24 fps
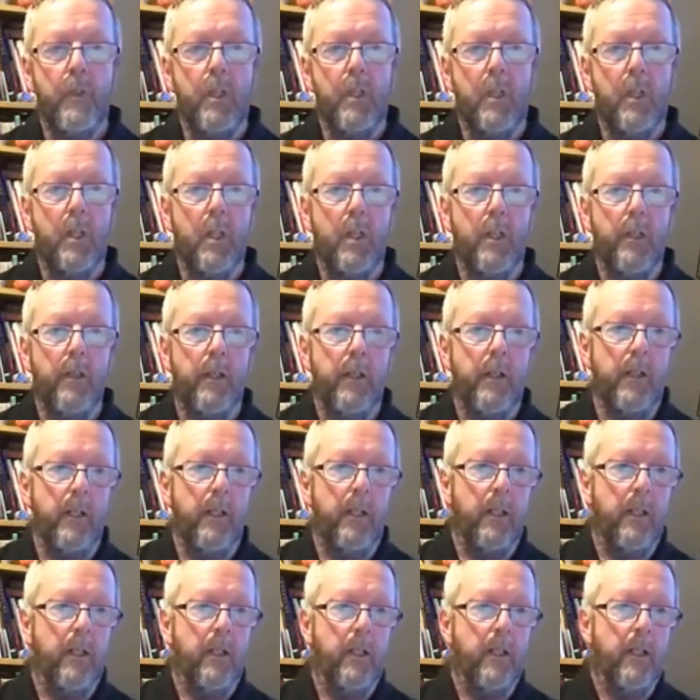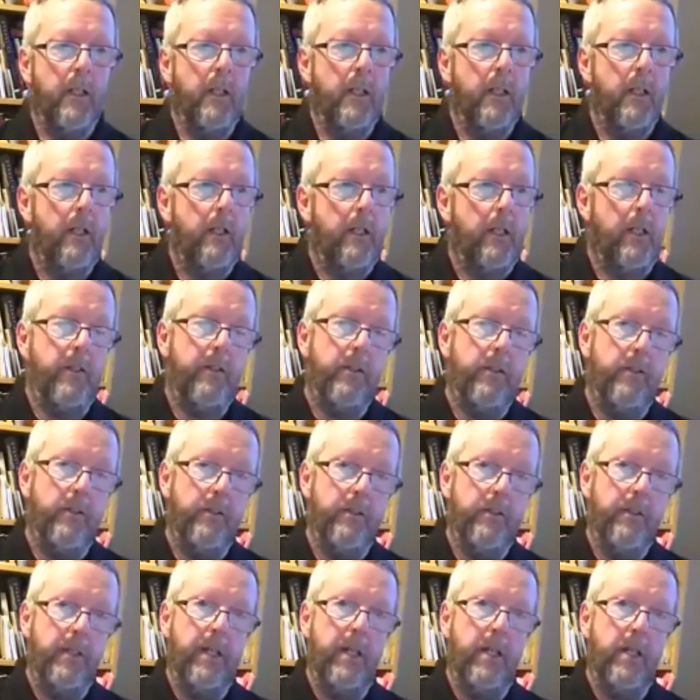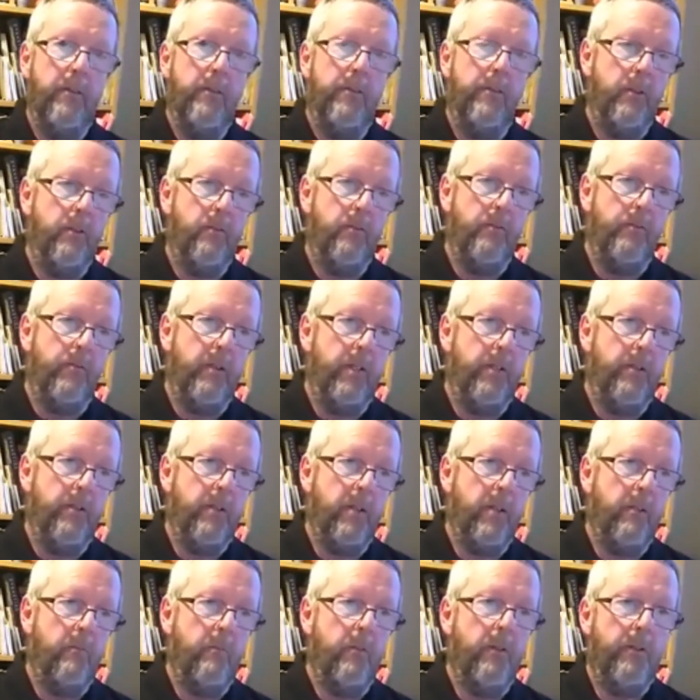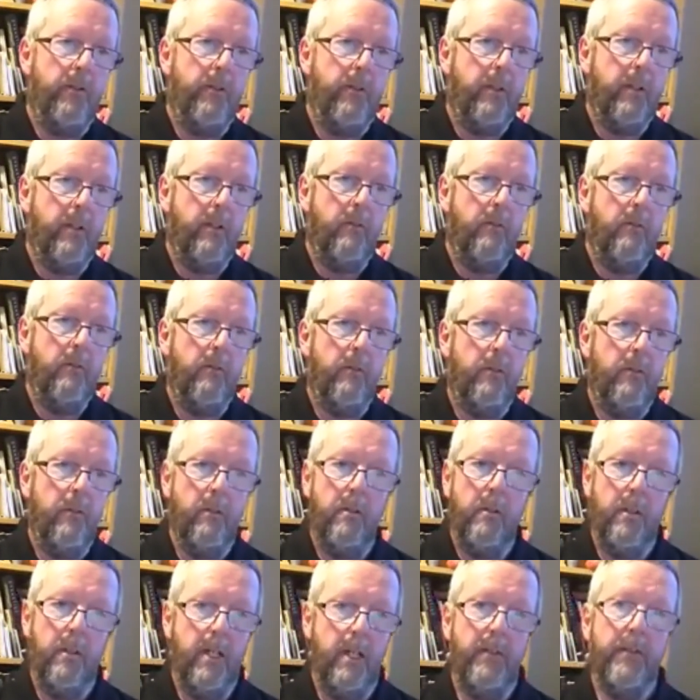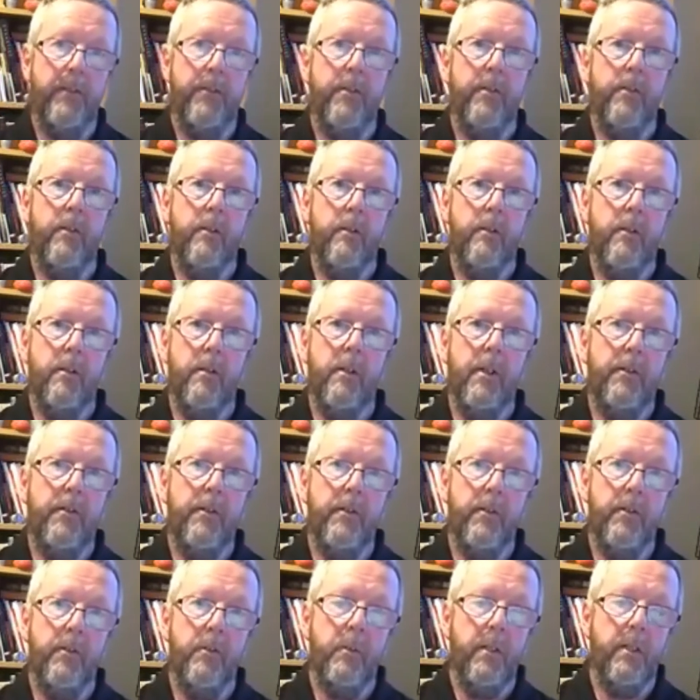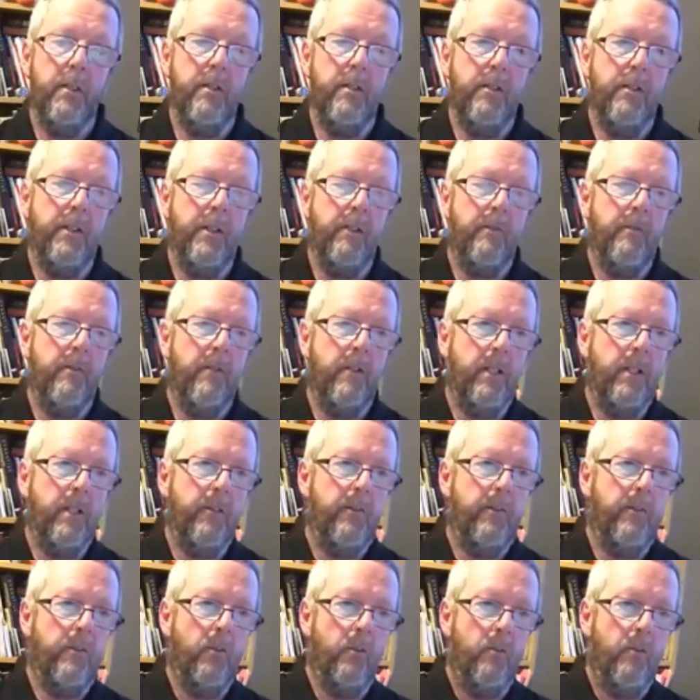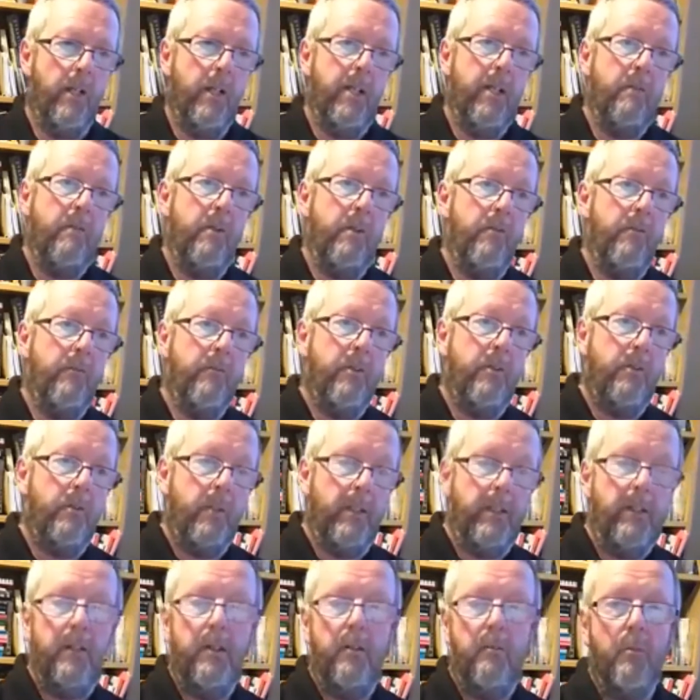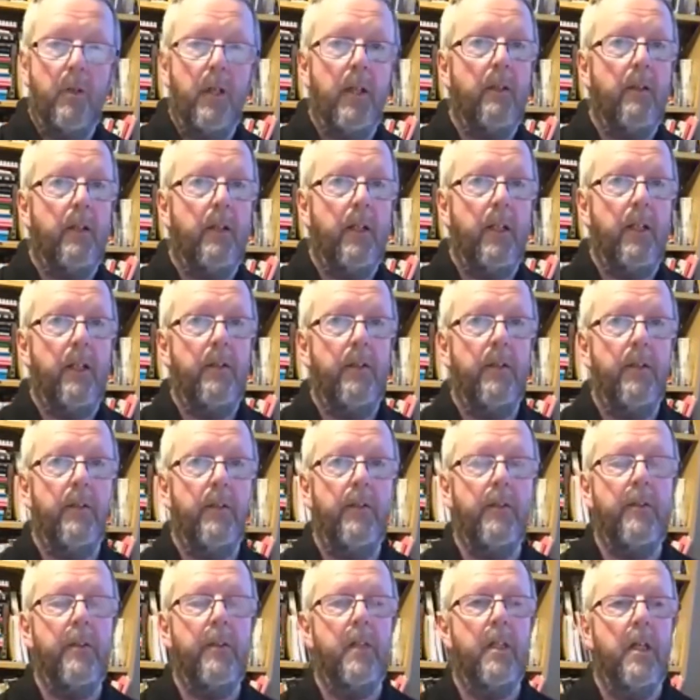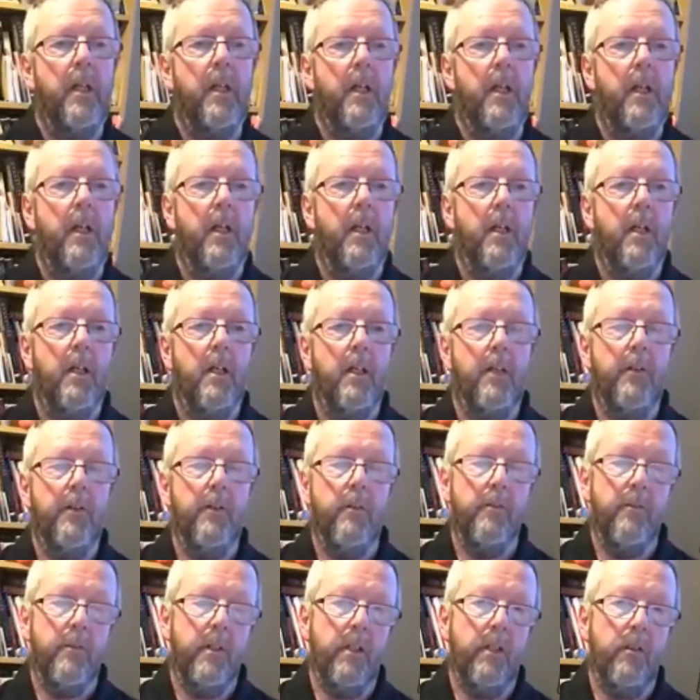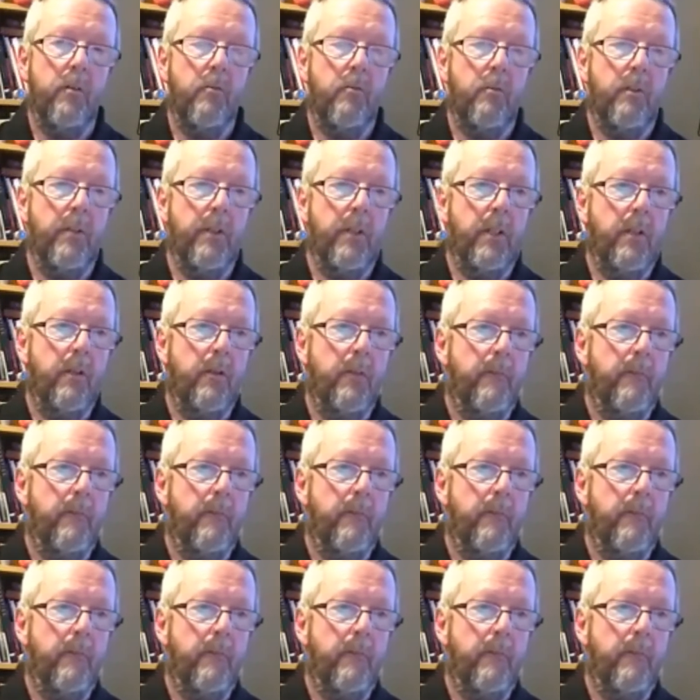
litres down, so you'll finish up with, you know, less than 27 litres. You're aiming for 21 litres as a final result.